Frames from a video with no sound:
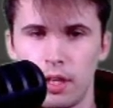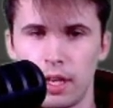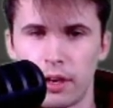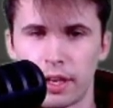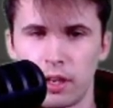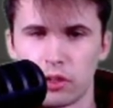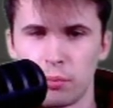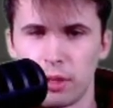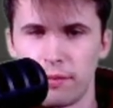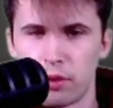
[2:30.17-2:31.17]
Now, I can also
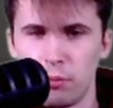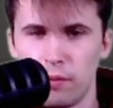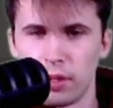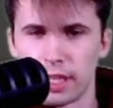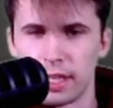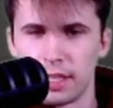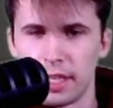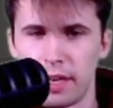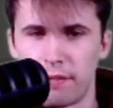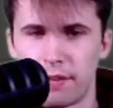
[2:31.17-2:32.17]
play for a move like knight to
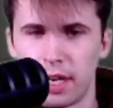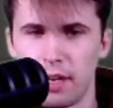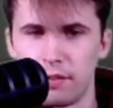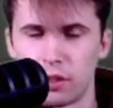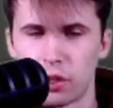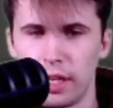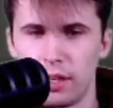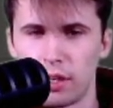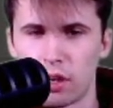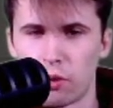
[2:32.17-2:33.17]
a5 to try
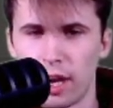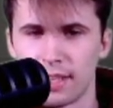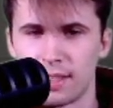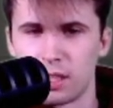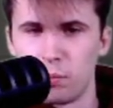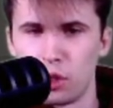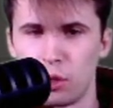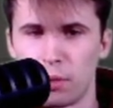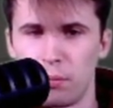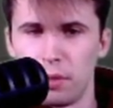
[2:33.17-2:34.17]
and harass this
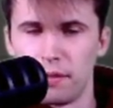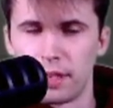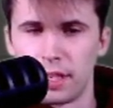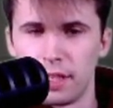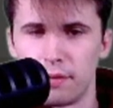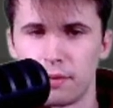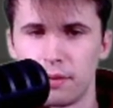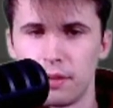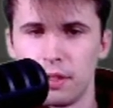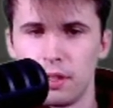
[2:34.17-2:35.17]
bishop on b5.
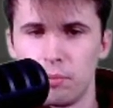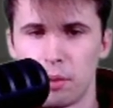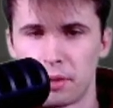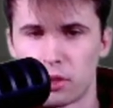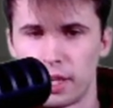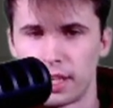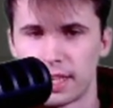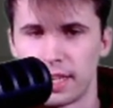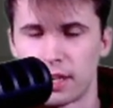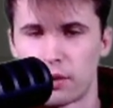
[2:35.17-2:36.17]
Maybe trying to
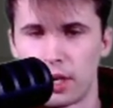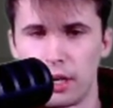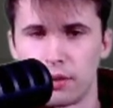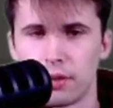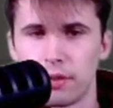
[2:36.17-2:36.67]
kick it around.